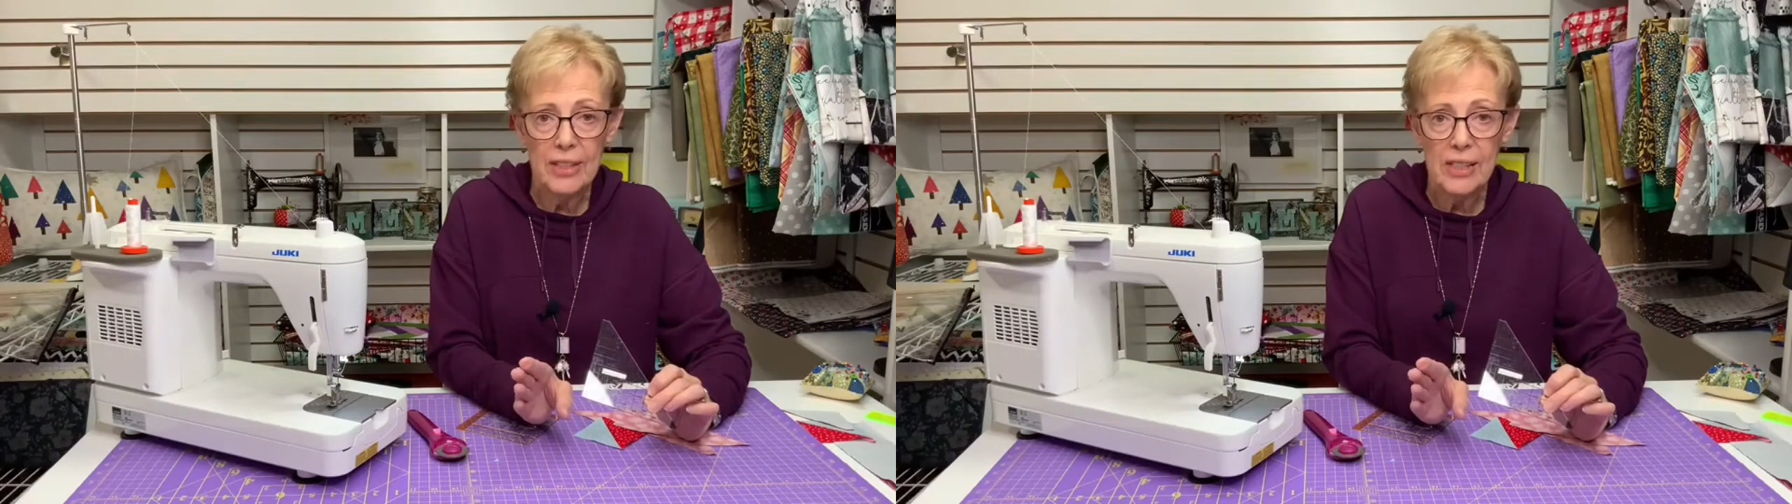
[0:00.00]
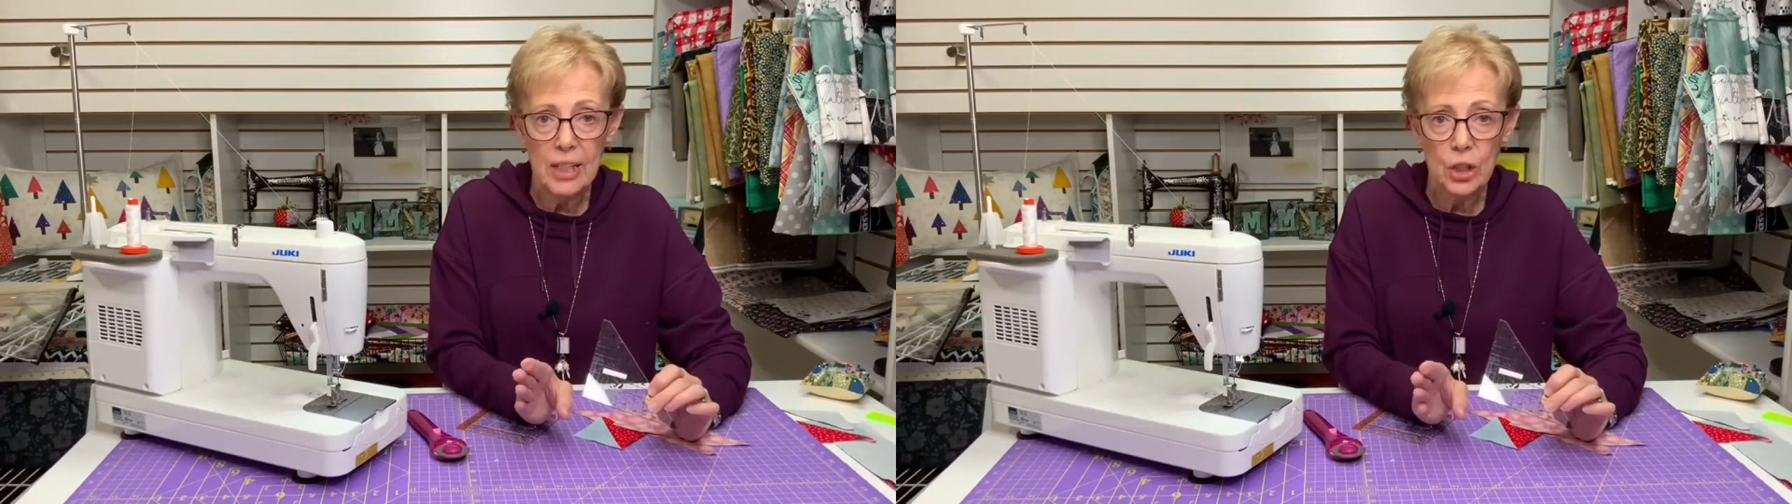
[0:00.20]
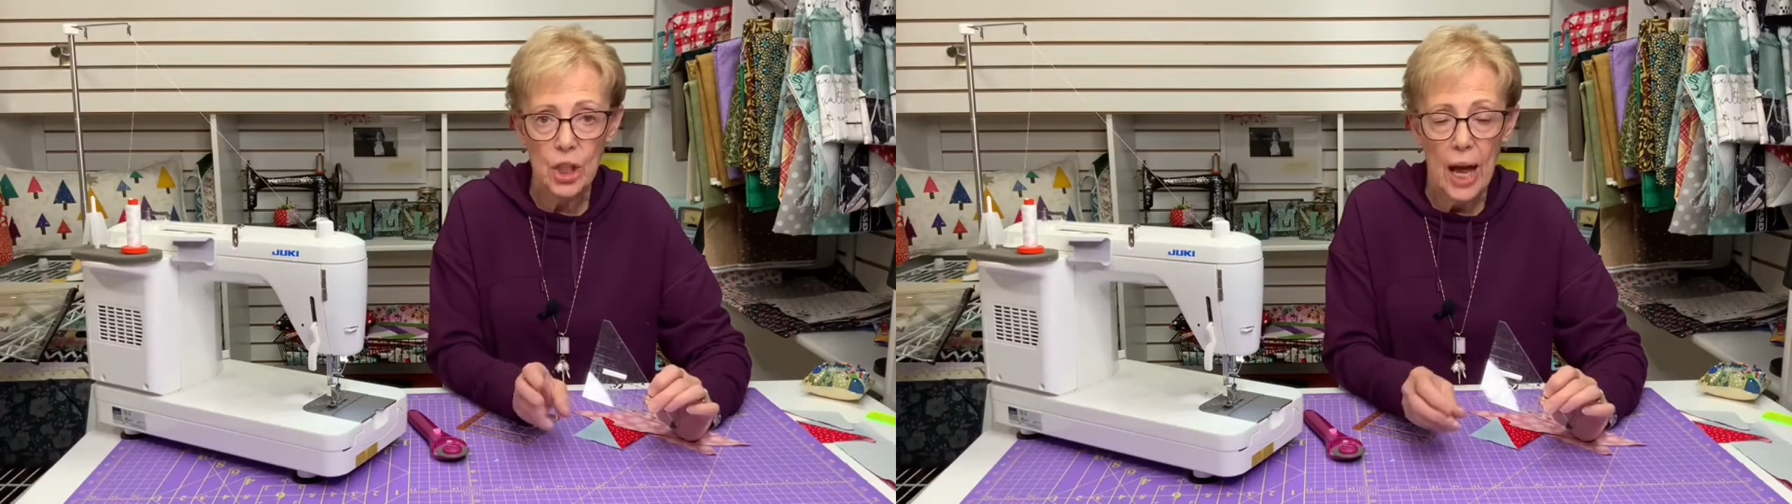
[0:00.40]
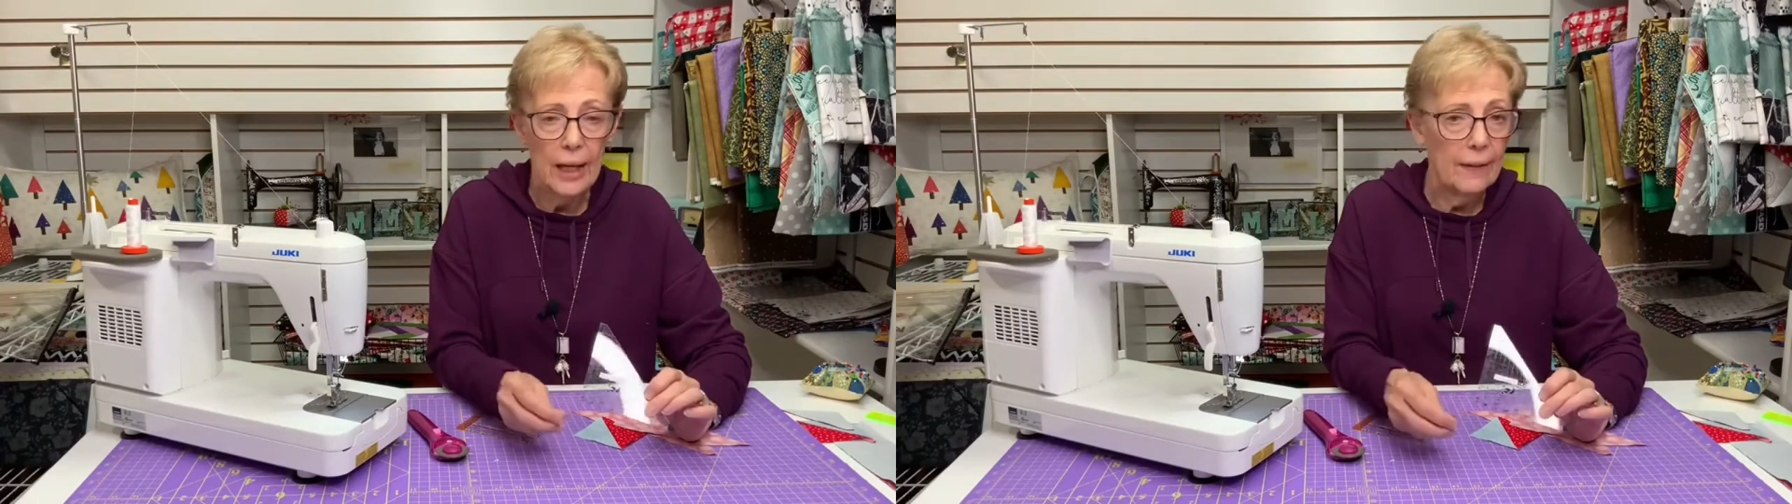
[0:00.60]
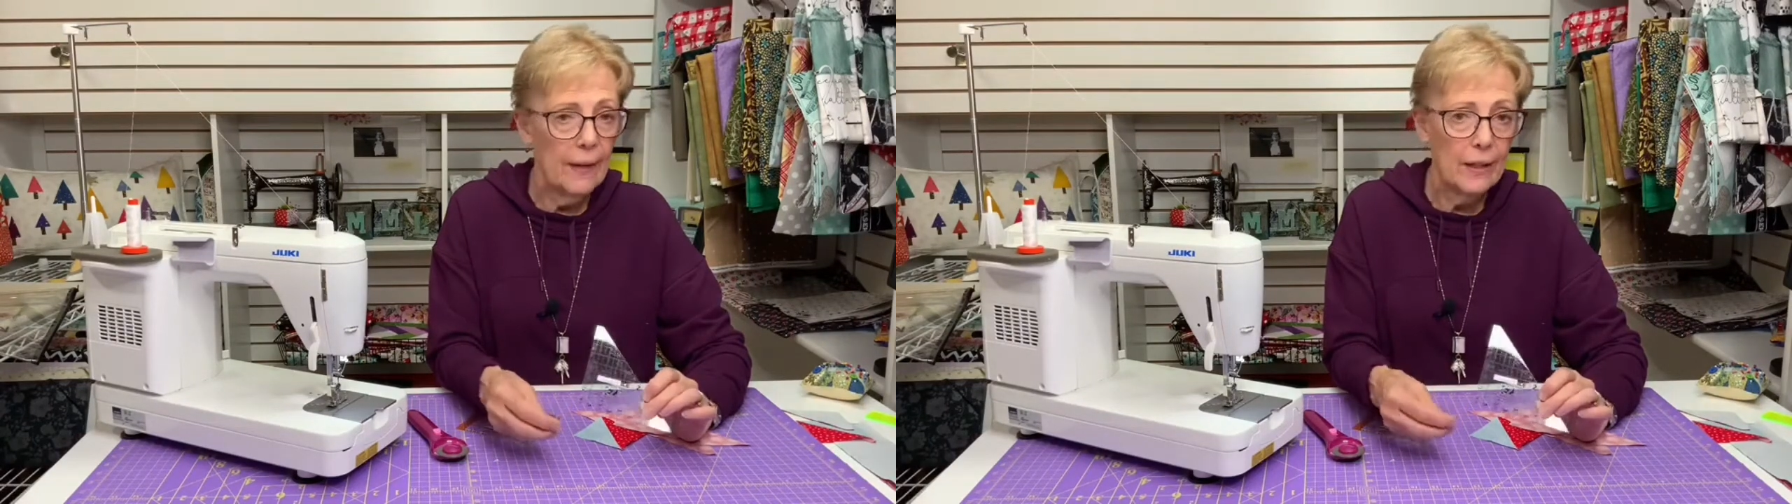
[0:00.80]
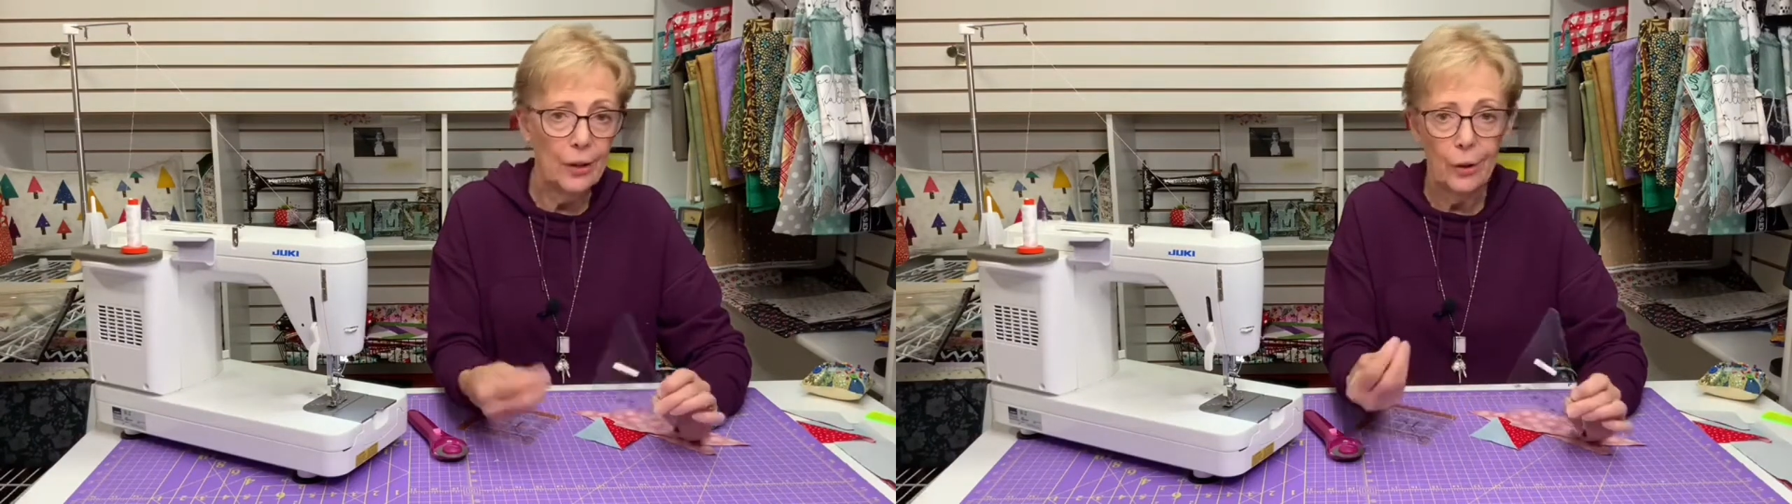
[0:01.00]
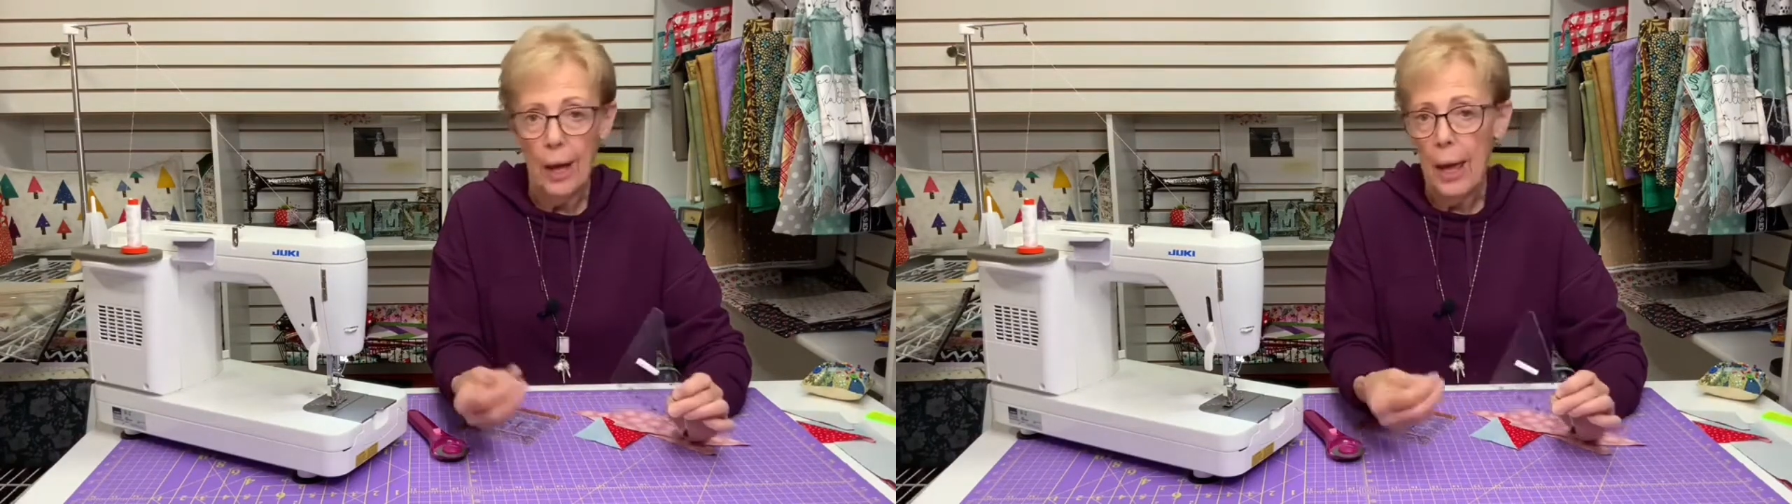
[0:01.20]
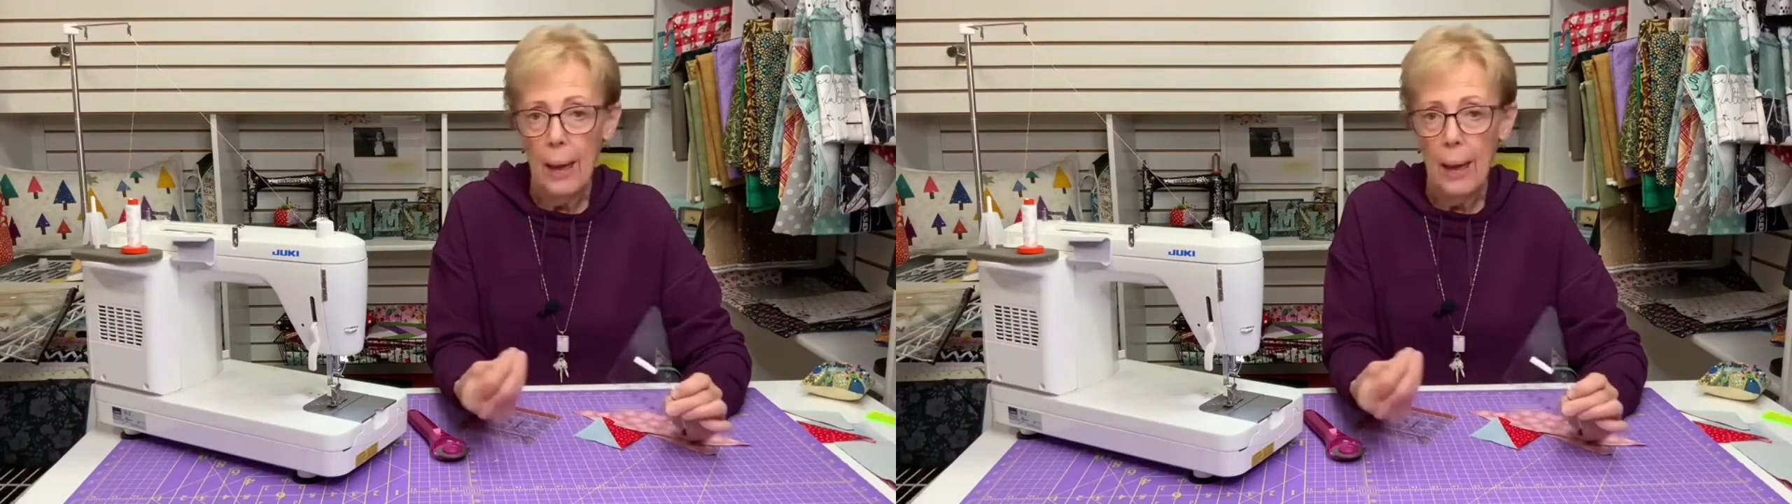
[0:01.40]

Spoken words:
to stitch on and then you're